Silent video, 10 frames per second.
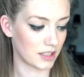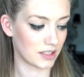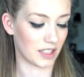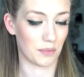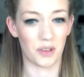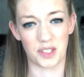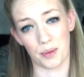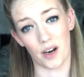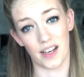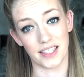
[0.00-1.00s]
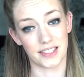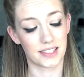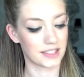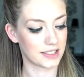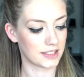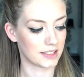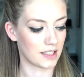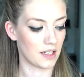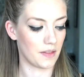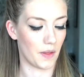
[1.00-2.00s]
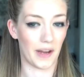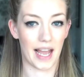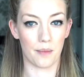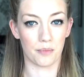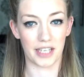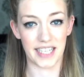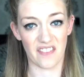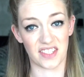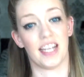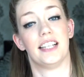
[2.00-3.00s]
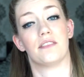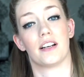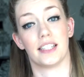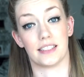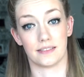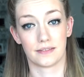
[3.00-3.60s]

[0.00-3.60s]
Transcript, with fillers: So I'm not surprised though I am pretty devastated right now.